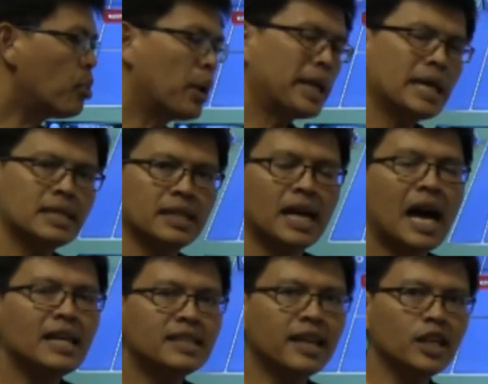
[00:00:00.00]
point here is that
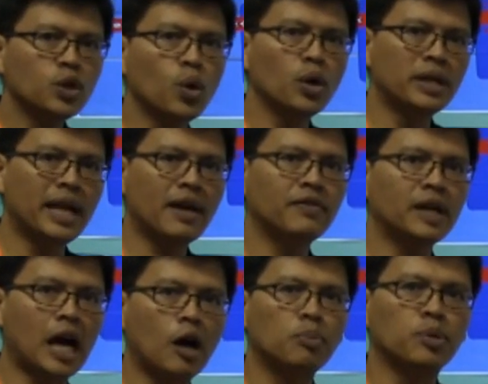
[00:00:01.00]
the iscan Duo never
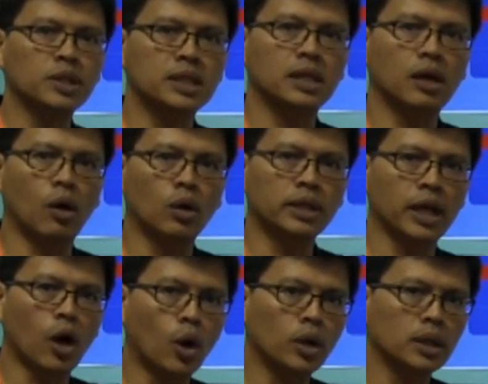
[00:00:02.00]
outputs all the
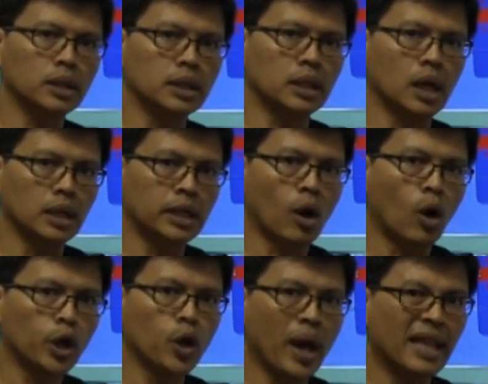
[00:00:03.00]

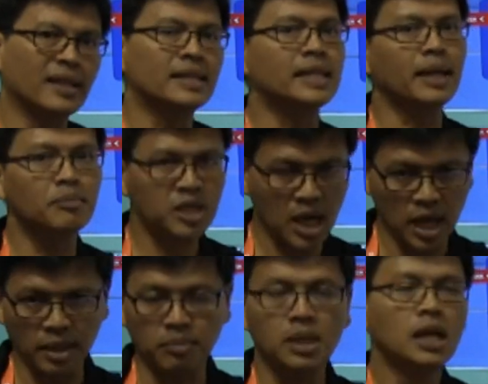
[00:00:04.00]
audio at the same
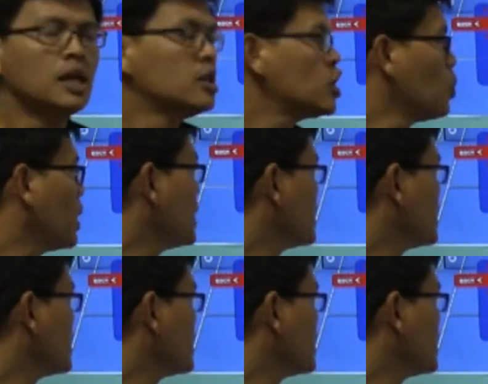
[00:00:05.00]
time. So what